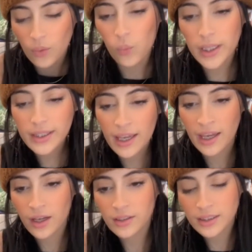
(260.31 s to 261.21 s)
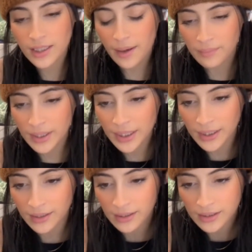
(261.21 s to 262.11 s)
What the hell does that
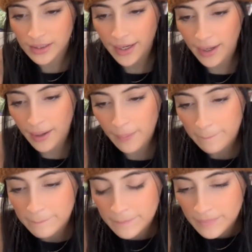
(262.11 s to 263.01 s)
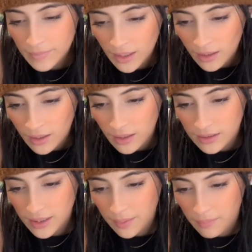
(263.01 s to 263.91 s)
mean? De
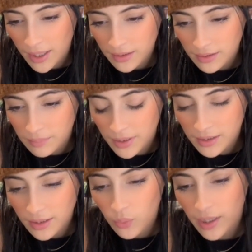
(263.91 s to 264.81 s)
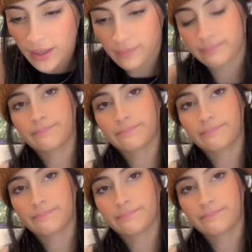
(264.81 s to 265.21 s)
mantequilla.